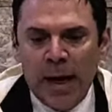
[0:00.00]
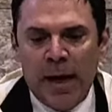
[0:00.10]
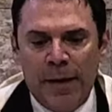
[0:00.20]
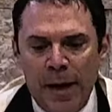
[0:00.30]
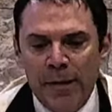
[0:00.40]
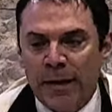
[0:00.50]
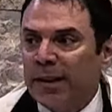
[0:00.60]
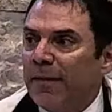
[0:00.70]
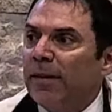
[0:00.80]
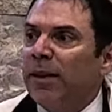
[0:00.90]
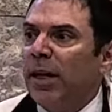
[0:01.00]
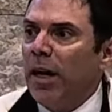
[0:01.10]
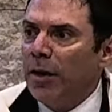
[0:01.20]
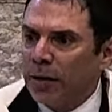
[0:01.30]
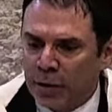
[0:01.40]
And then the 70
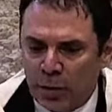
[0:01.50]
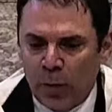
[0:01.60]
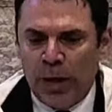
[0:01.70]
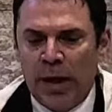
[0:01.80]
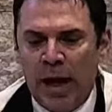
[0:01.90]
elders will